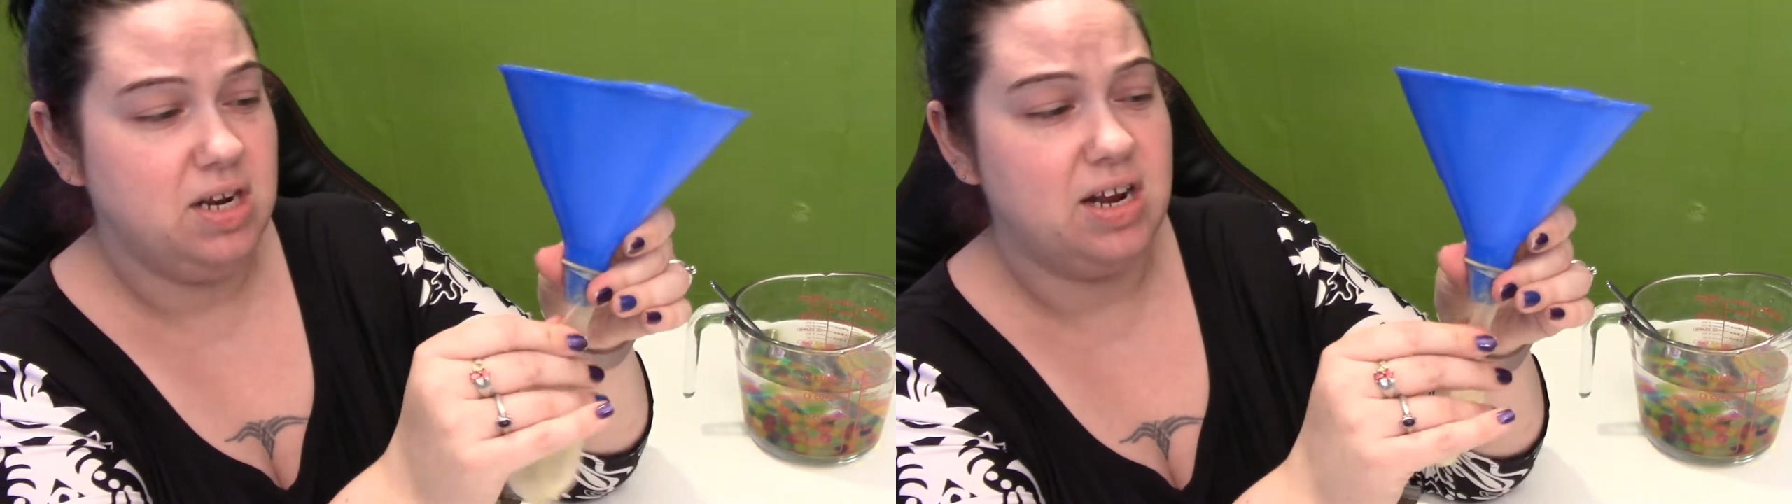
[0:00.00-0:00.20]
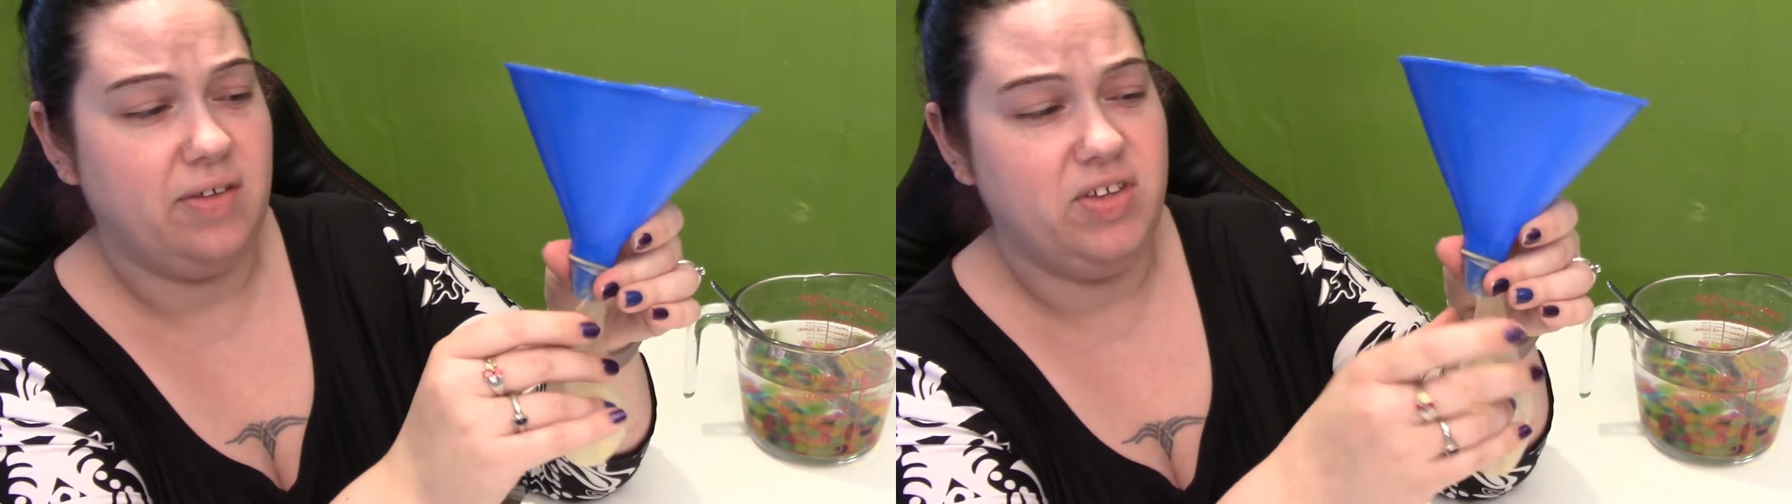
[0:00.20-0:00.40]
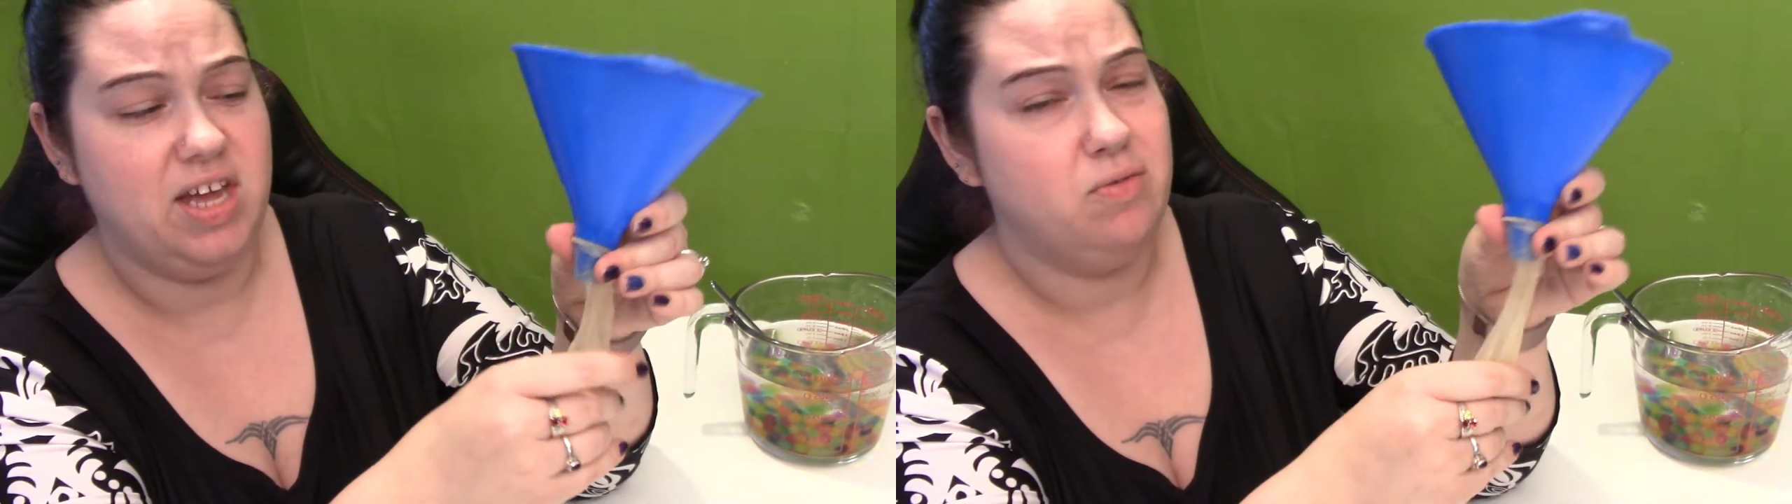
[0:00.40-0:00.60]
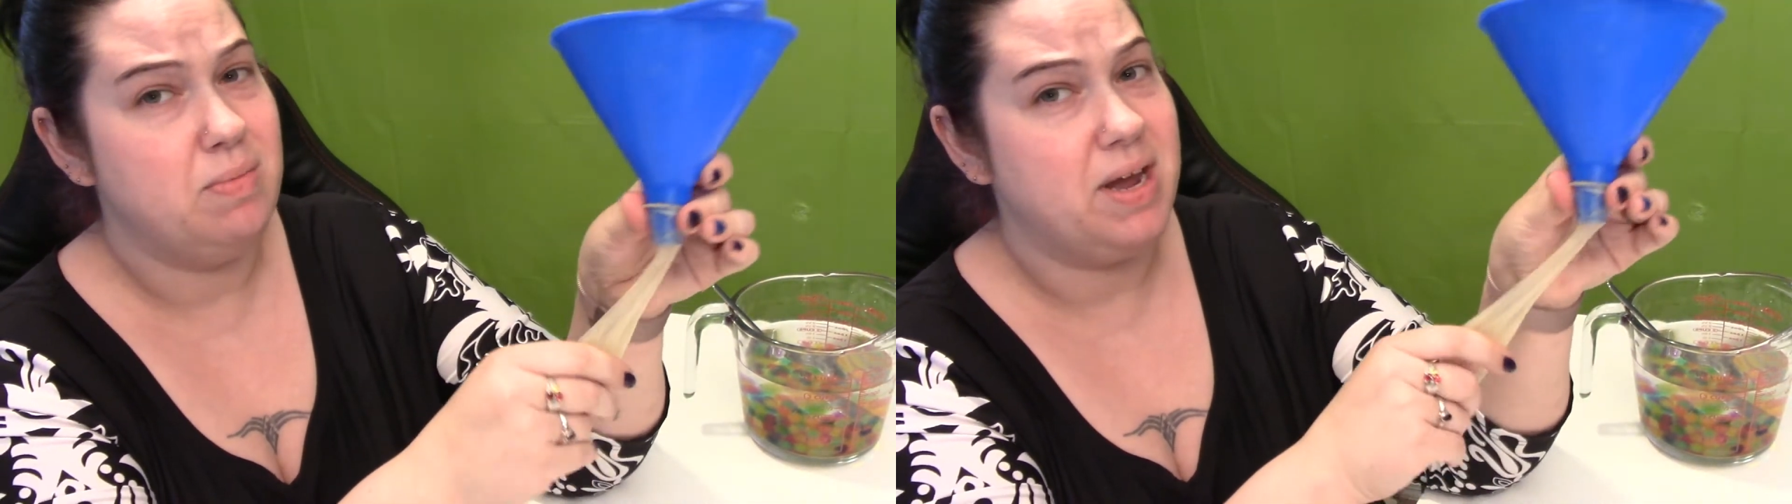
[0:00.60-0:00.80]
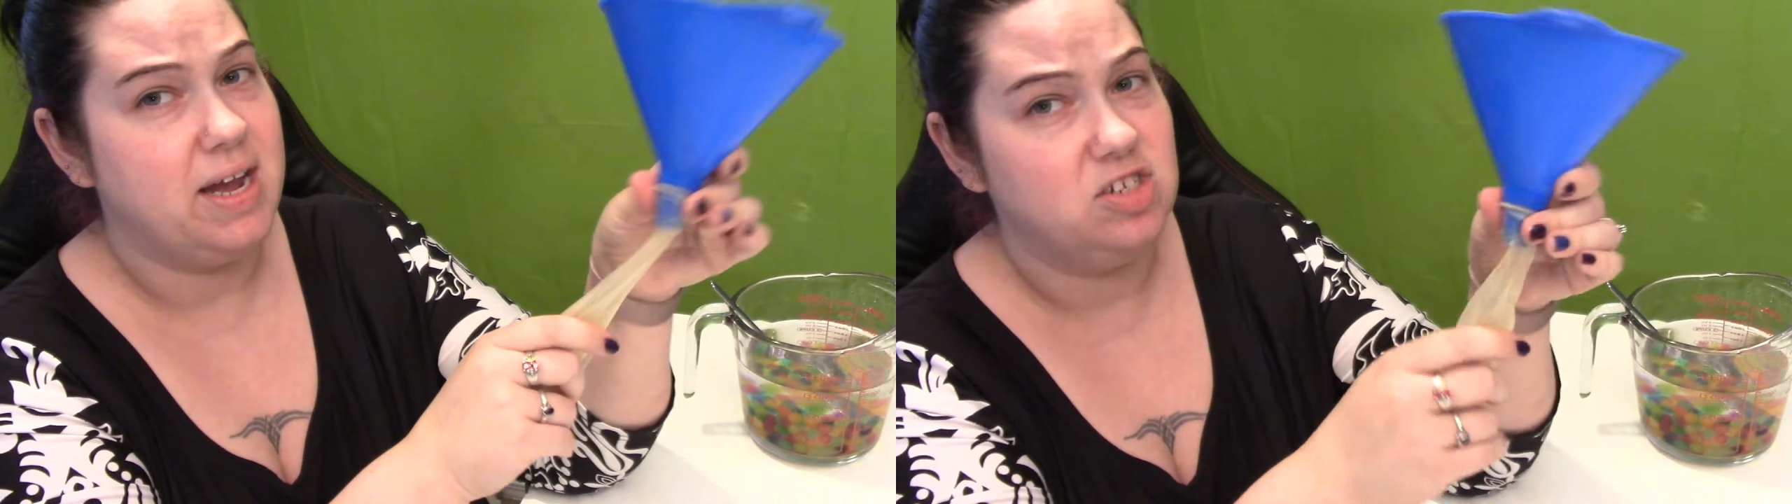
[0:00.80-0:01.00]
And at the end, we
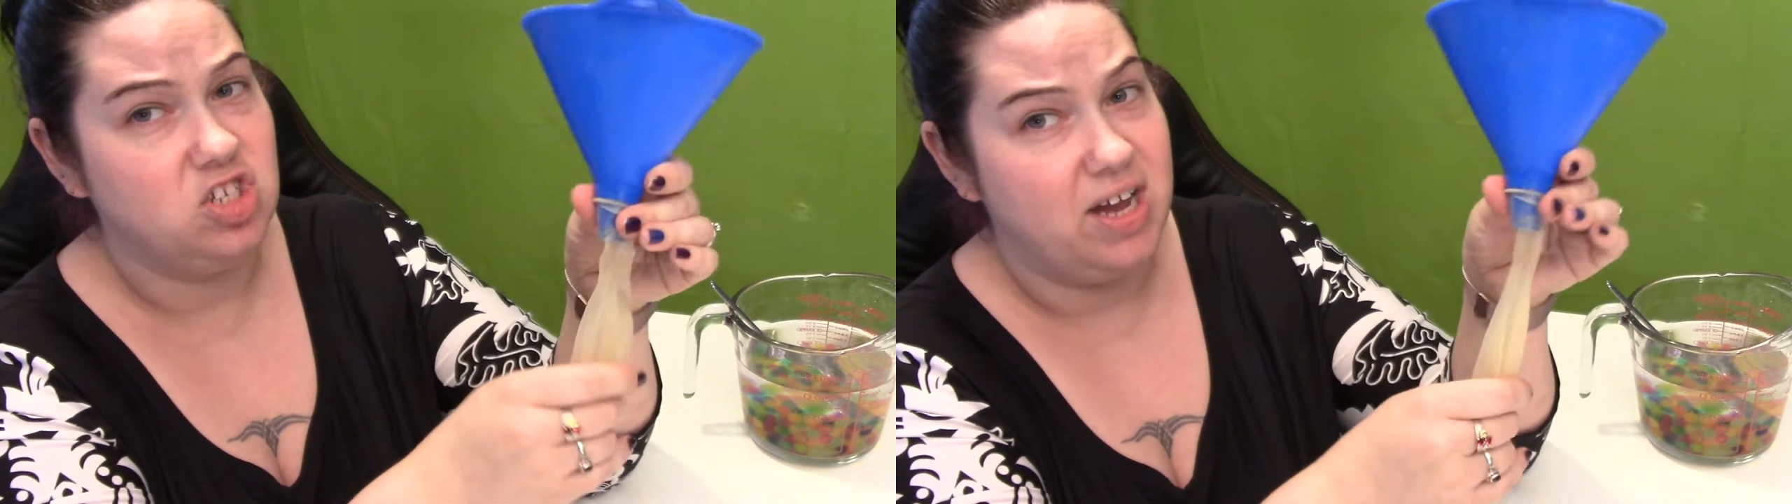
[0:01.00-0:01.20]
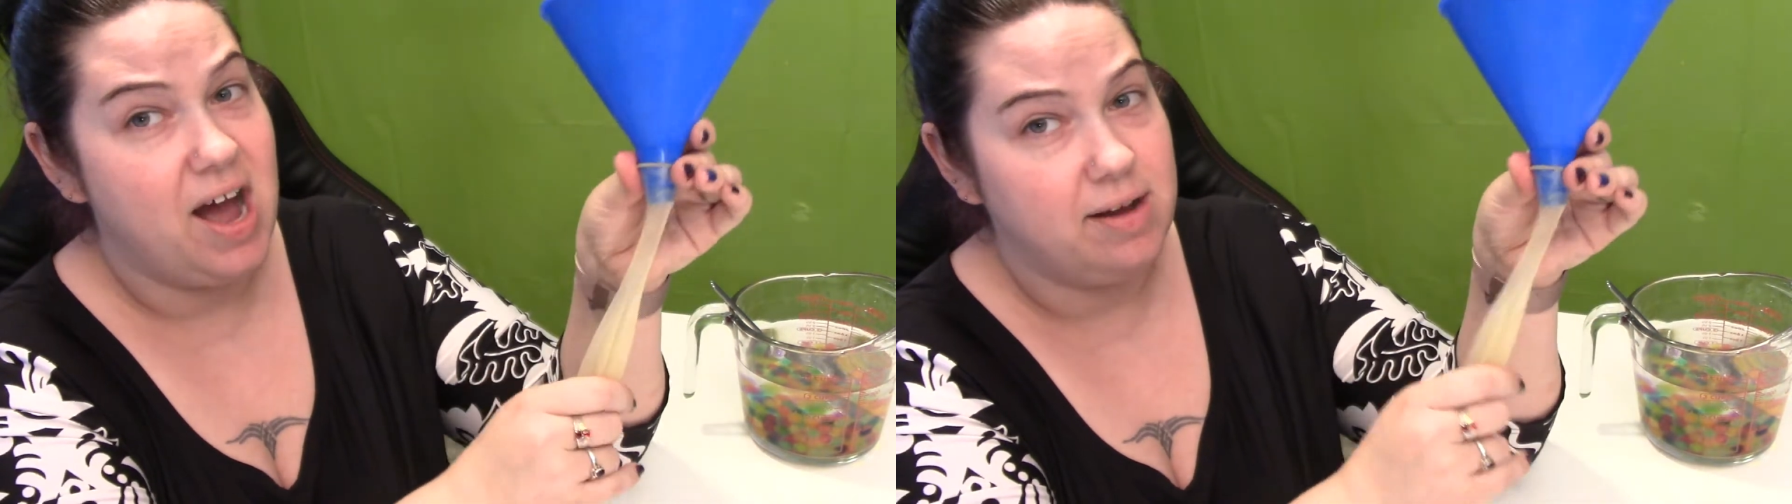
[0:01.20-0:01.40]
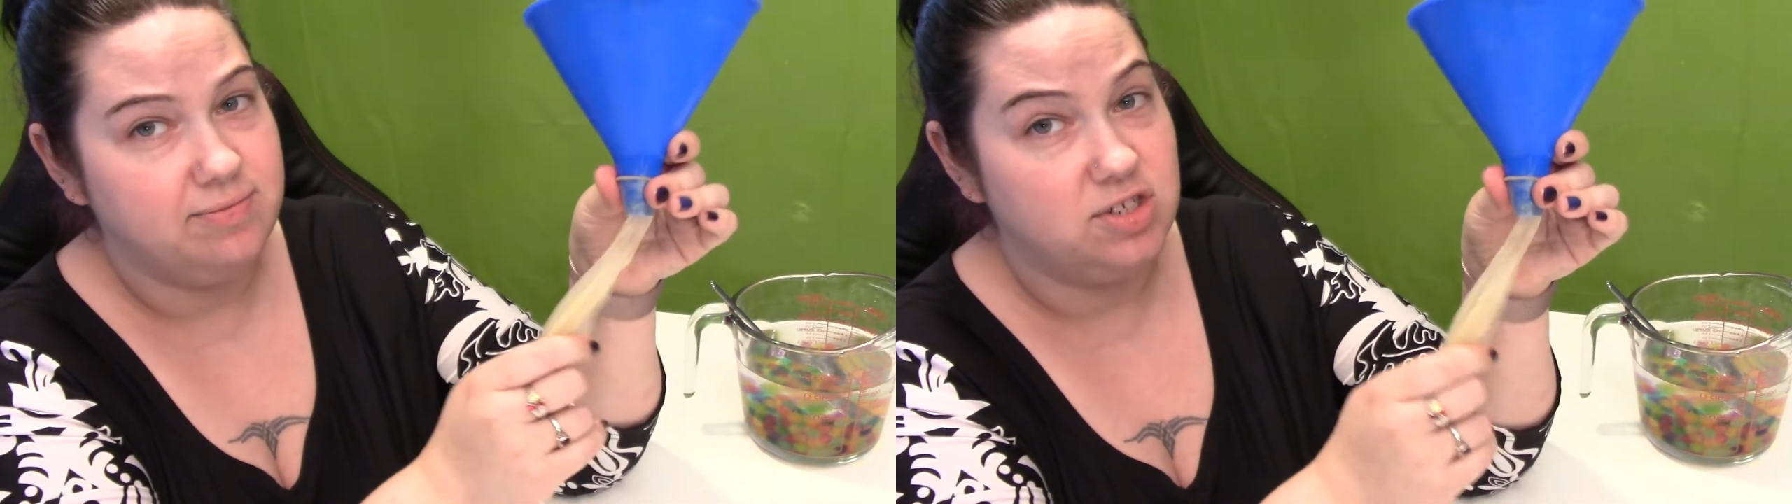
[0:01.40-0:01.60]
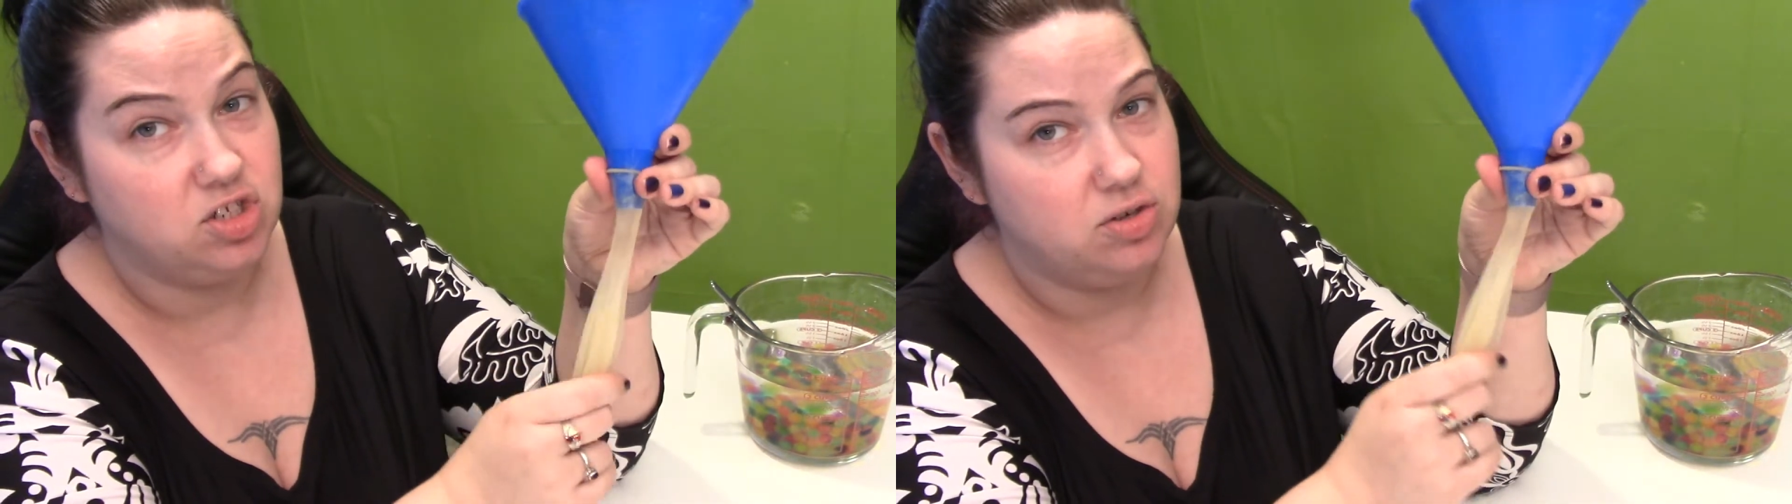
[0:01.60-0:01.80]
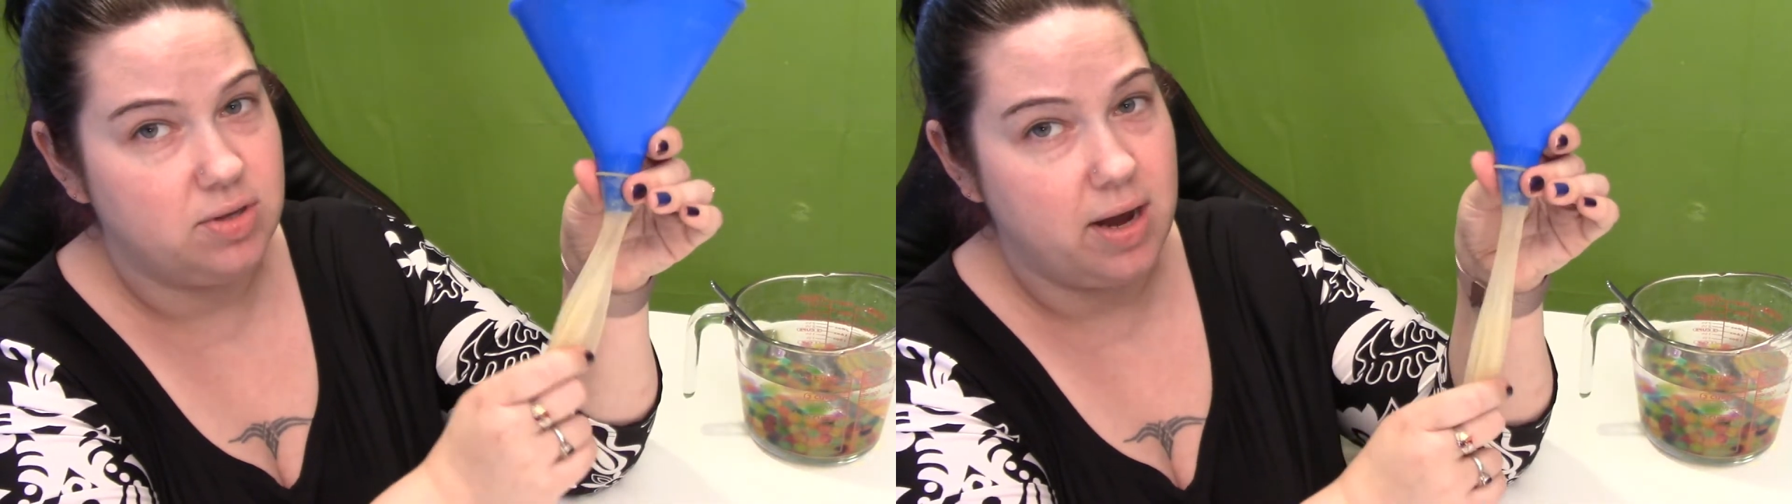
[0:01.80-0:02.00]
might actually have to
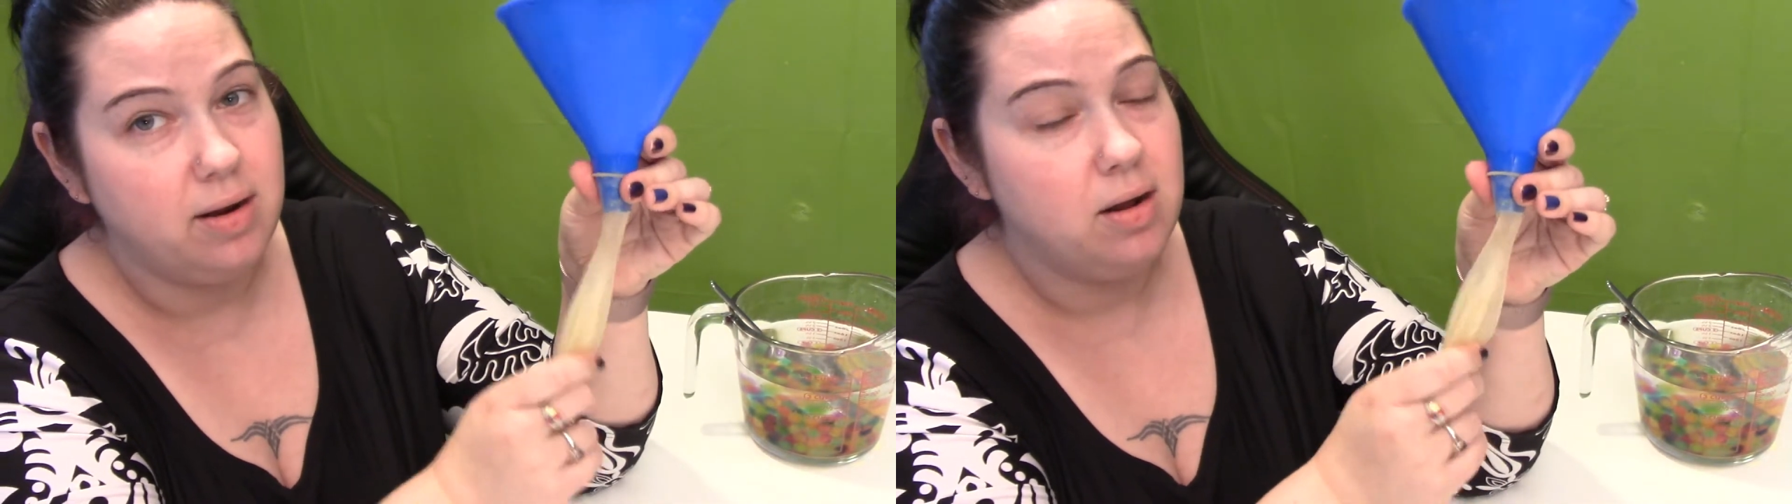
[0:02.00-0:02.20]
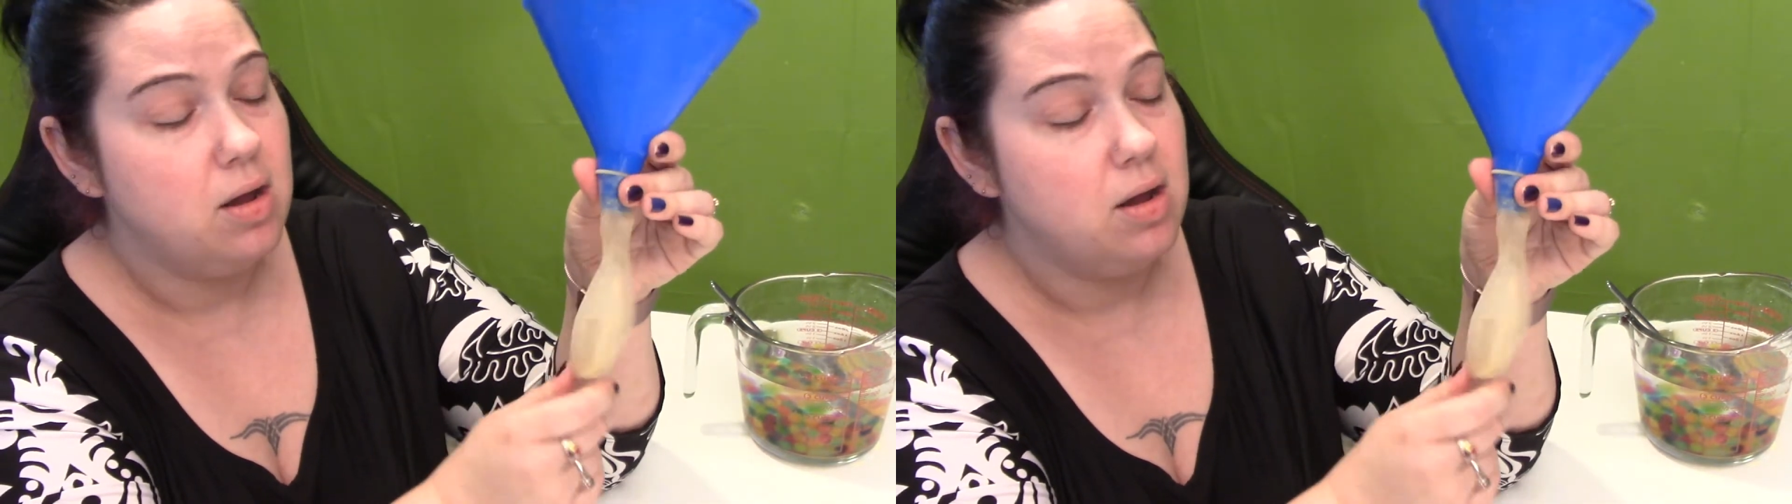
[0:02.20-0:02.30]
do that.